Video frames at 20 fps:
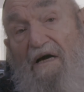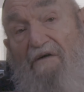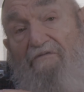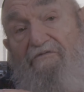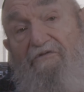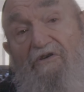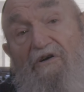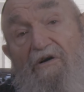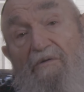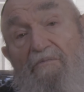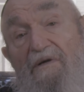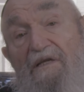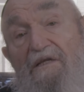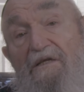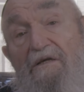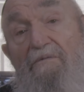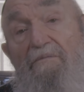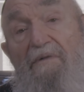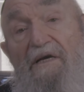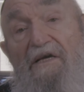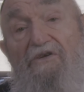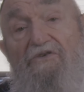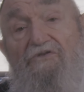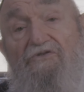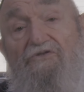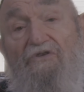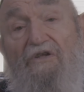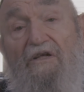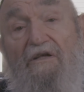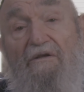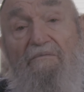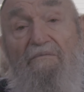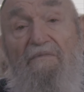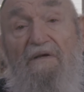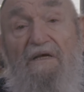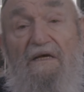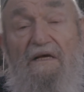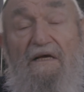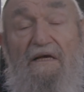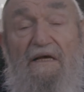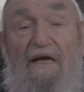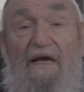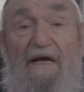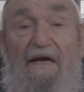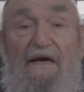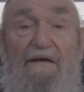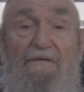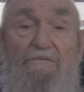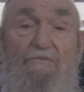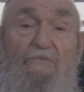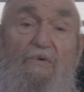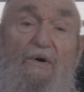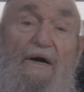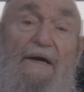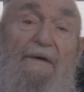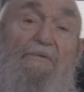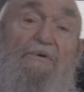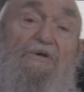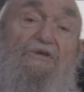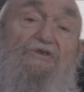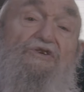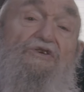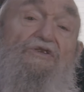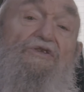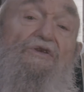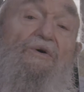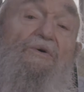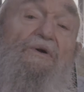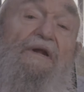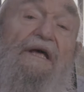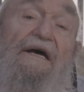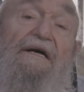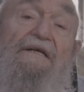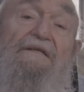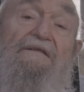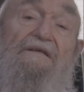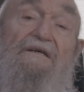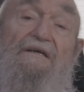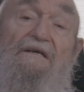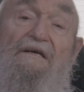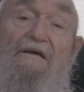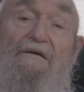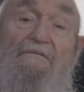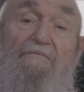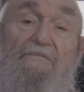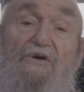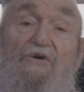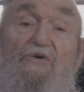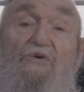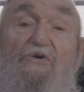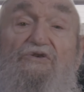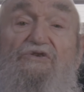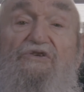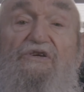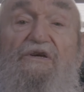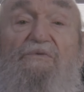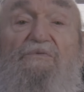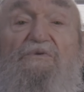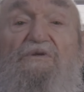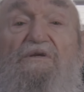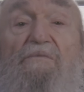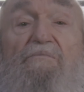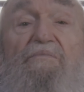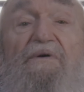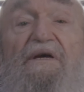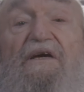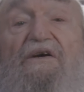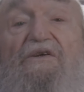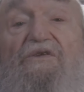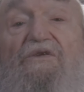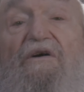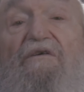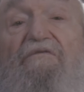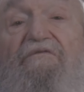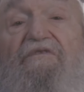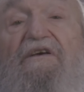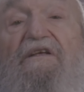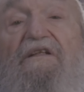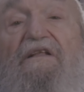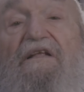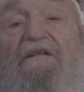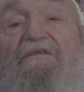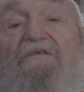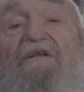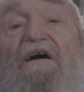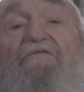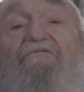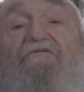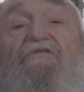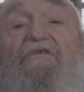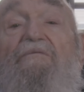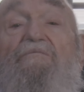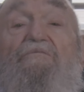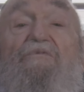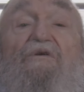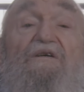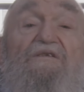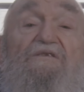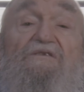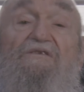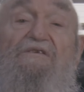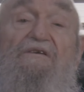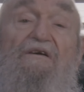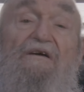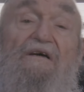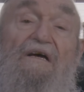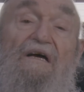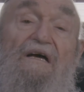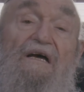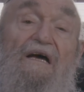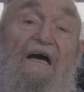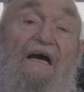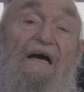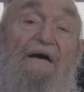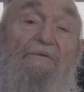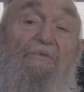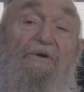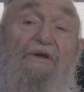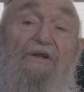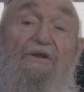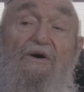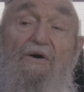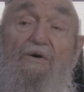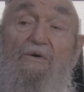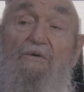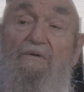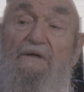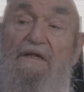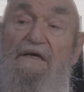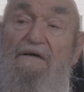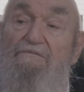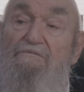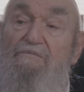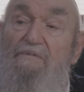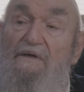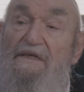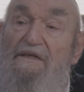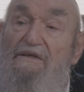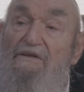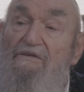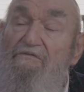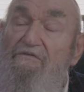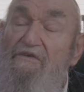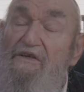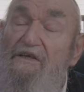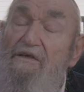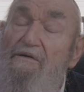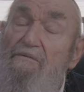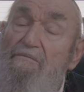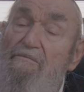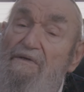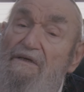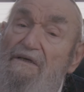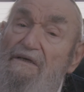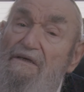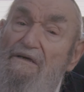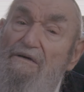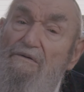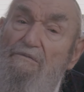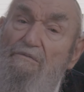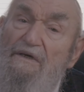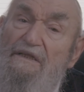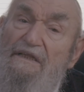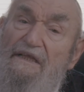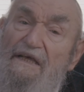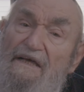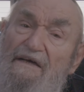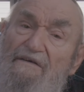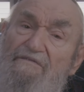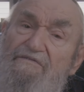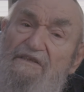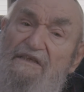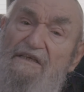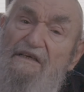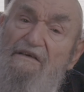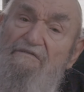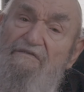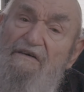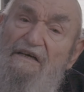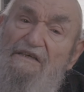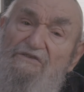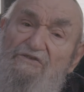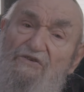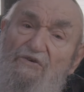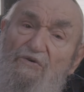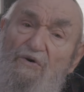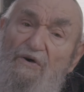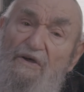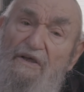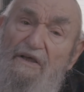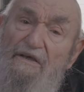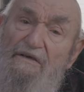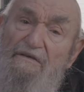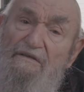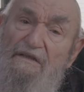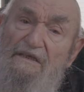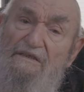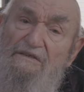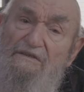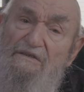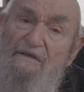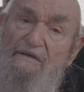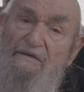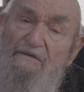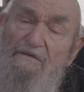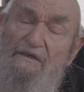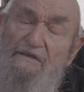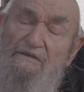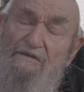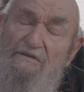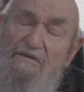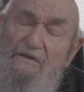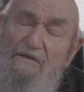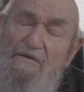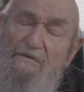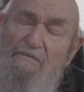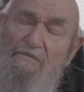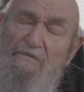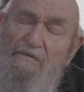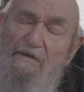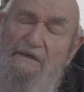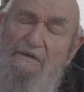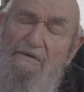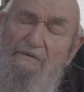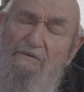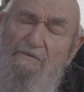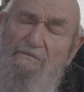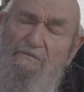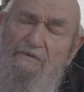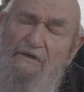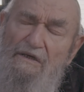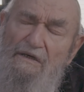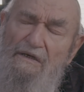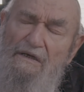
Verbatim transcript: Avram and Urbanishlan. And why would she know that? Because she was a bigger Navi than Avram was. And we know that when v'im, when they have to give Haschoya, let's say, when